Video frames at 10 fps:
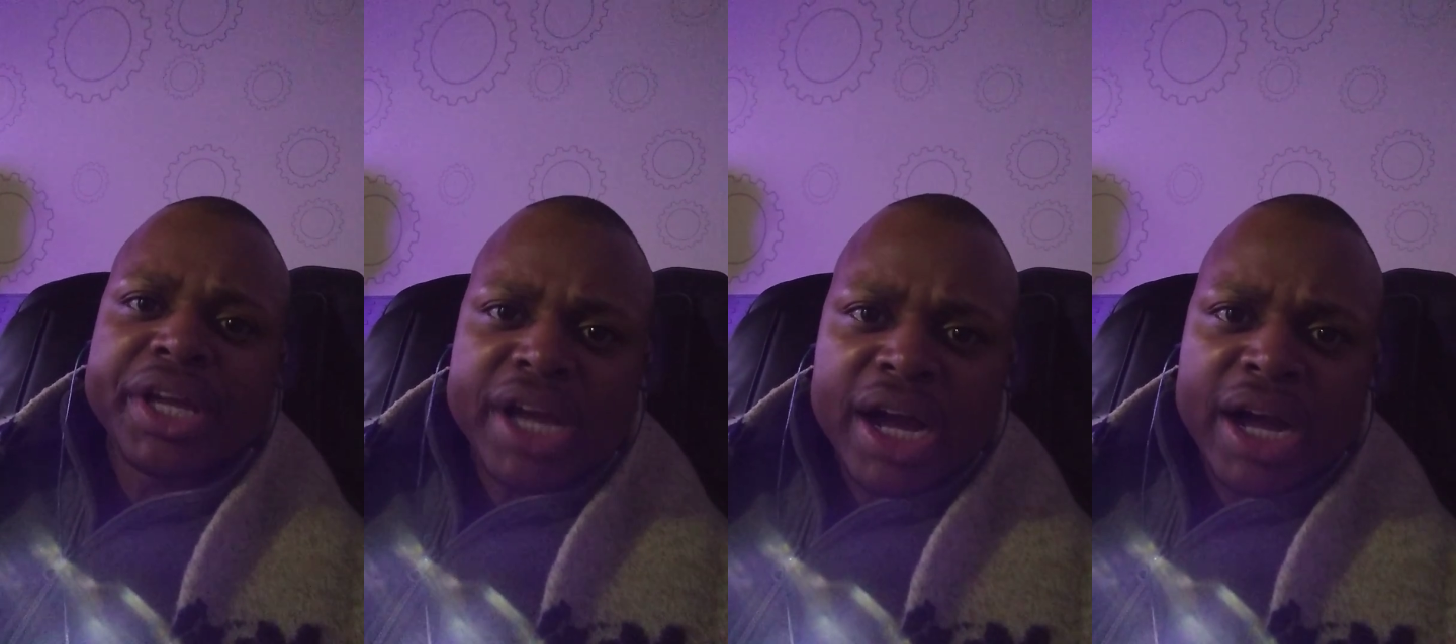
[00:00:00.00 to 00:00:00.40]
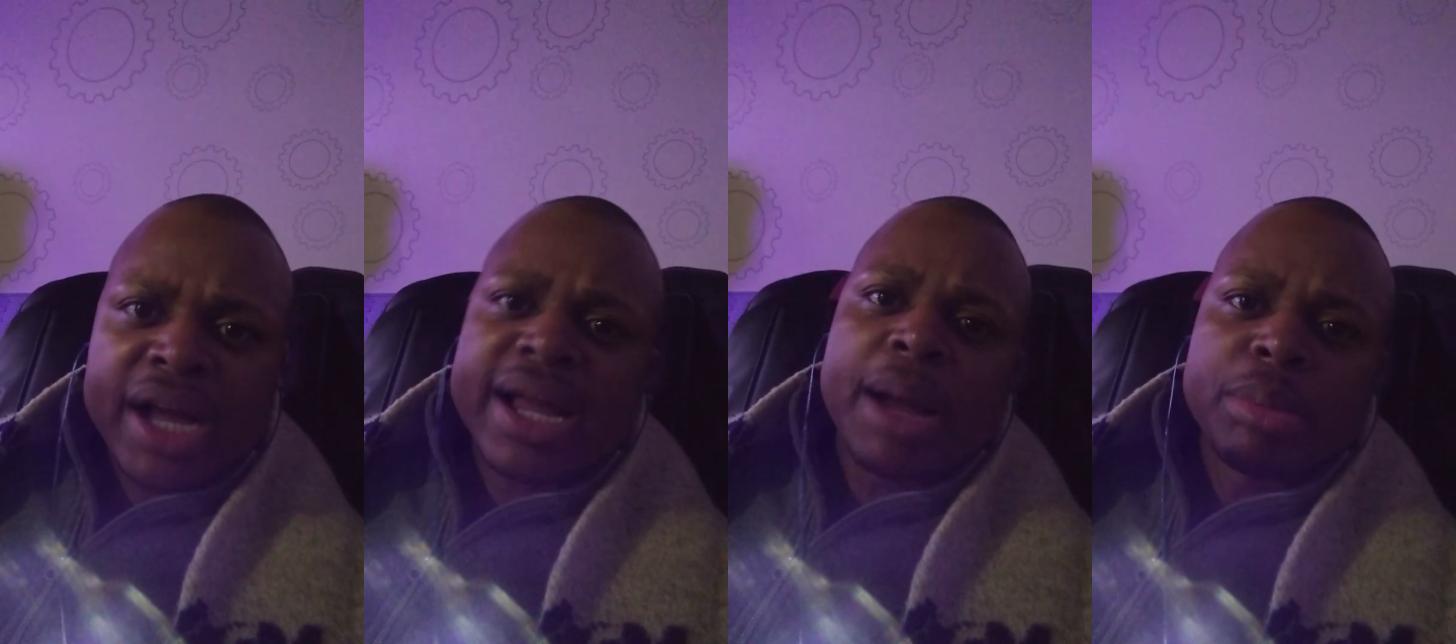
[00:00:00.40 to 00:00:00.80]
and
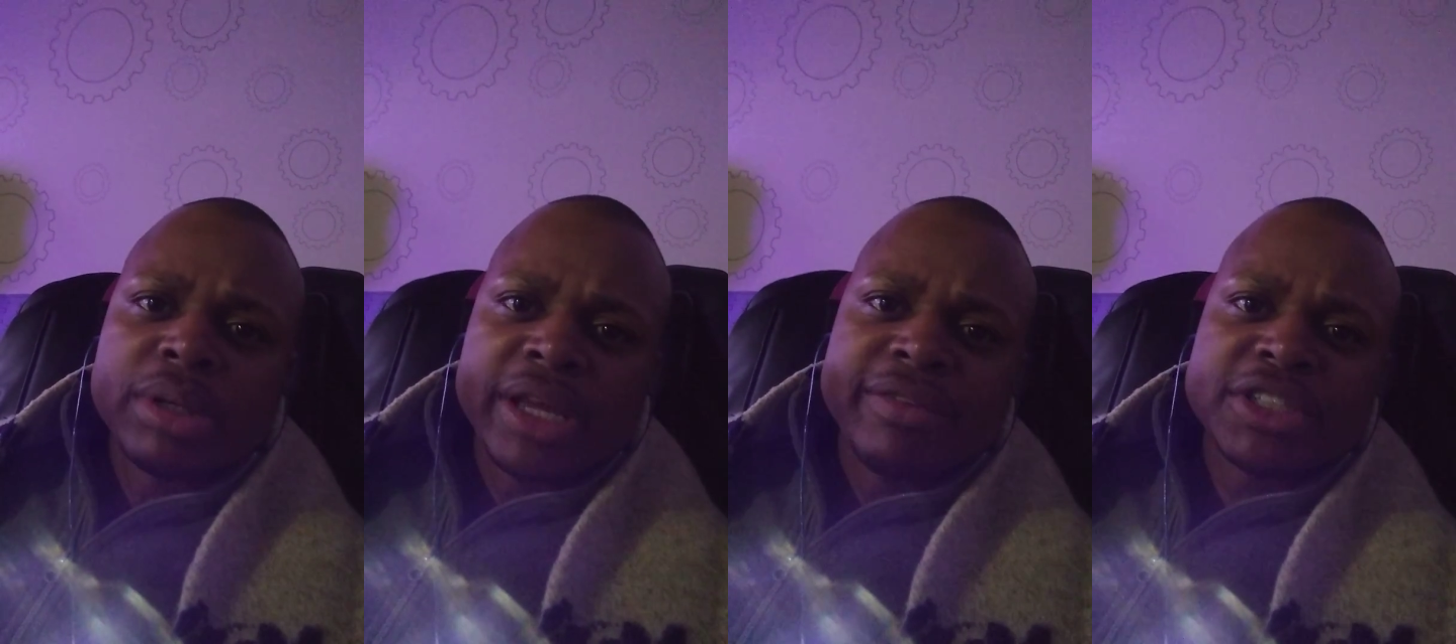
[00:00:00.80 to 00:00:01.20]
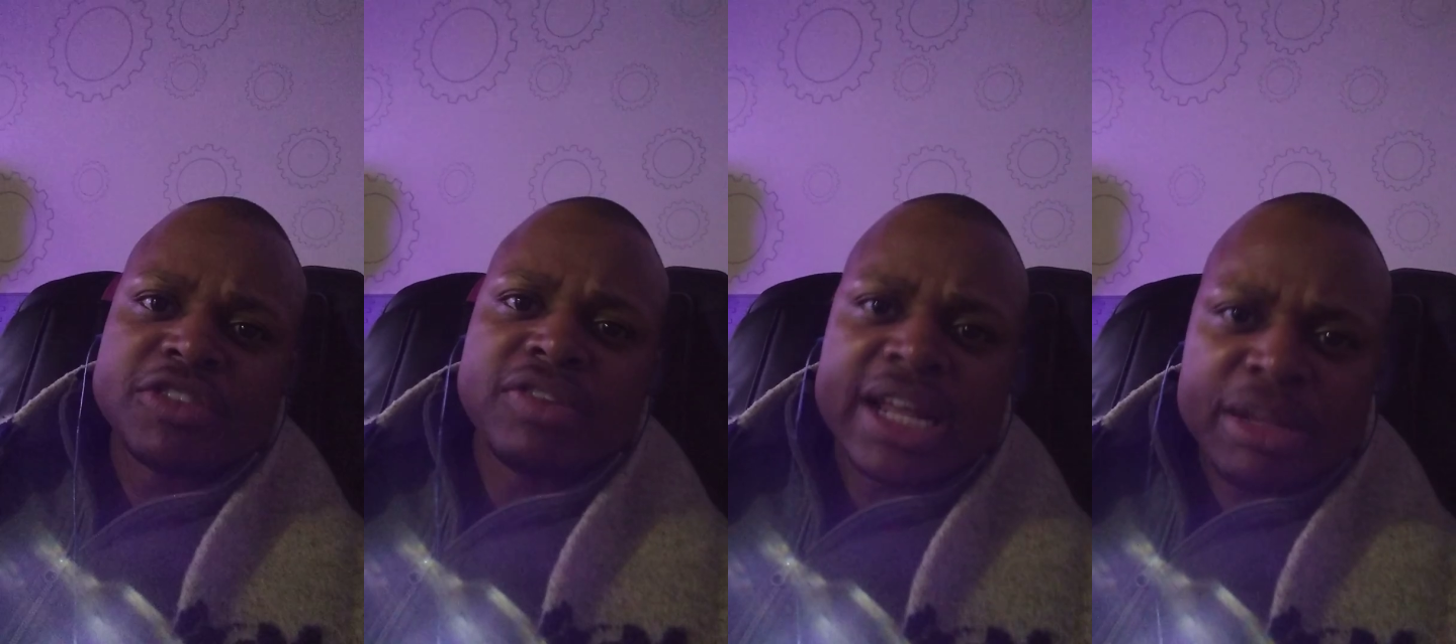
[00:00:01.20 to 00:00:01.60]
God, I believe,
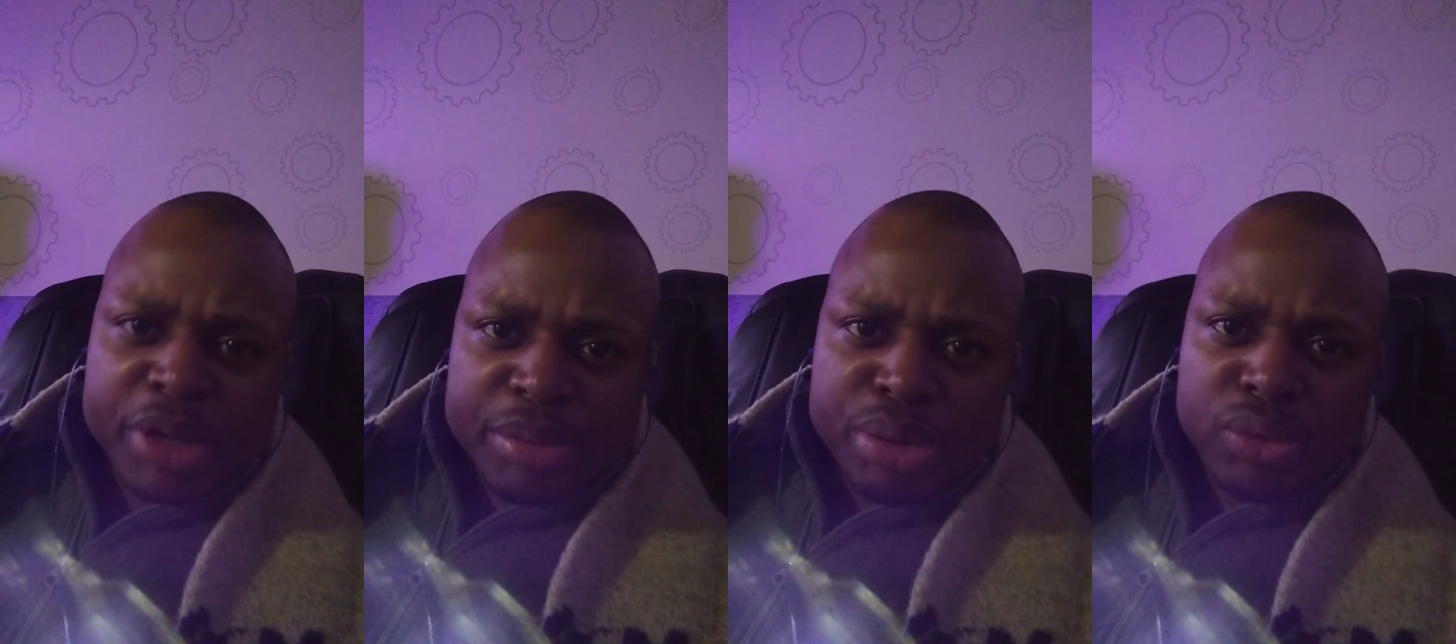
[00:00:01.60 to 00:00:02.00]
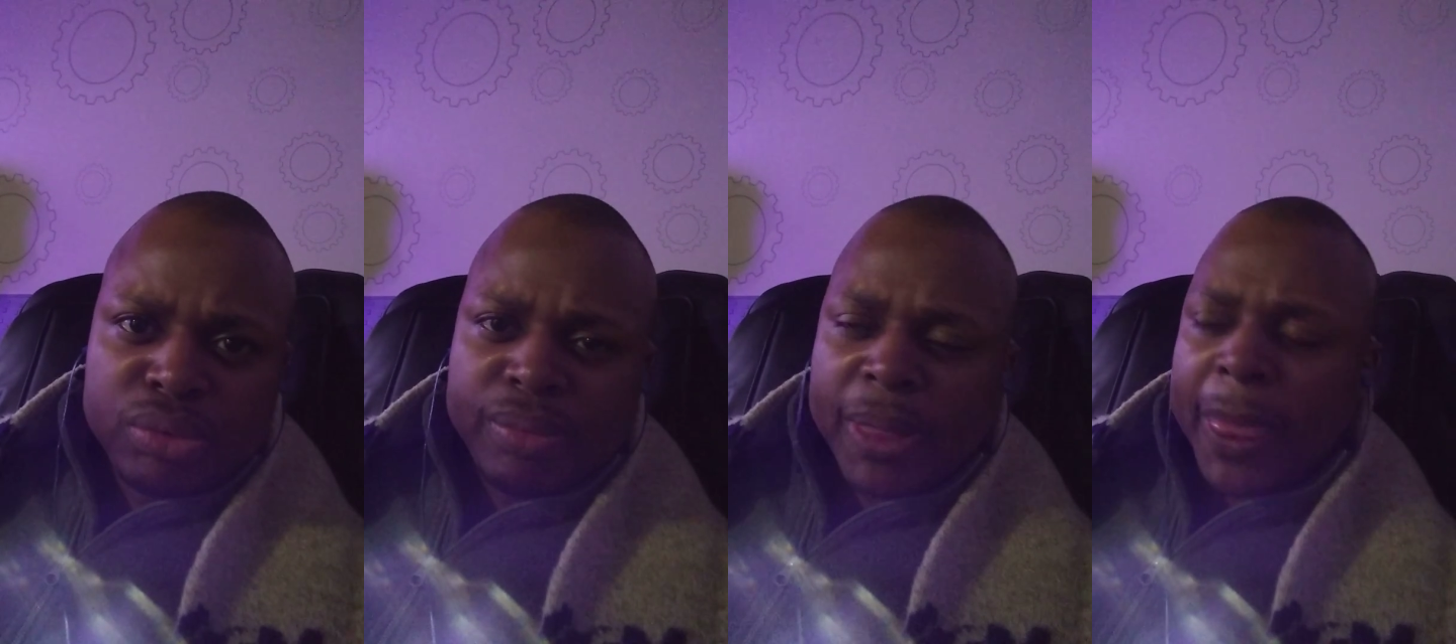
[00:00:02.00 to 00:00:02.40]
is Vladimir Putin.